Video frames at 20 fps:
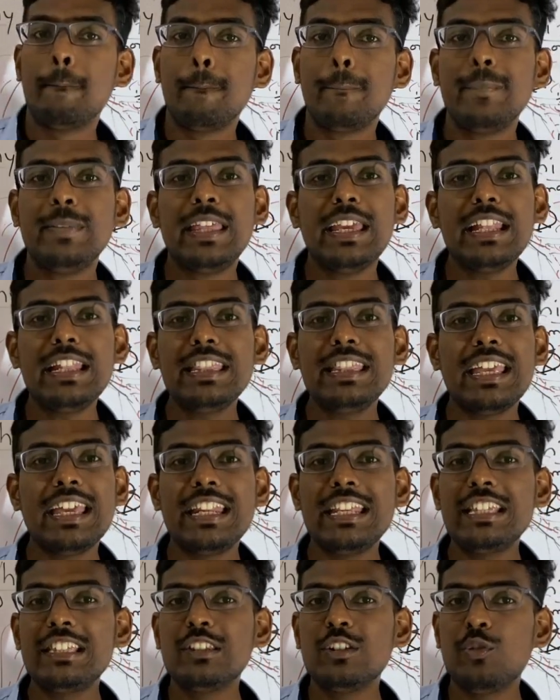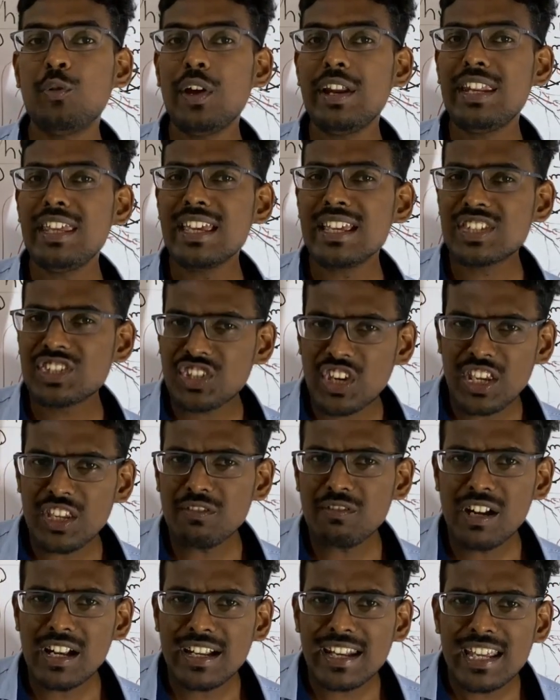Then there is no any exchange
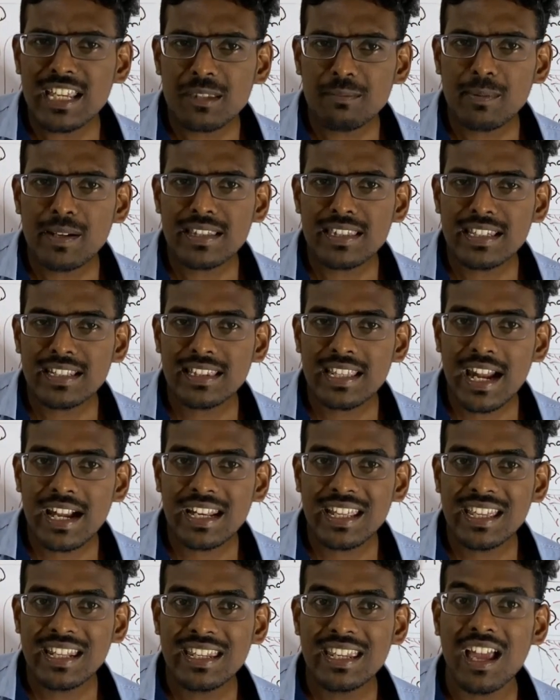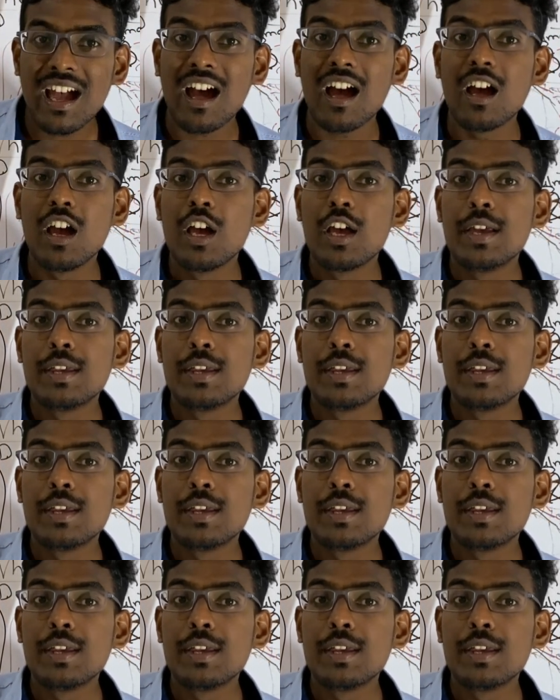will takes place in that area.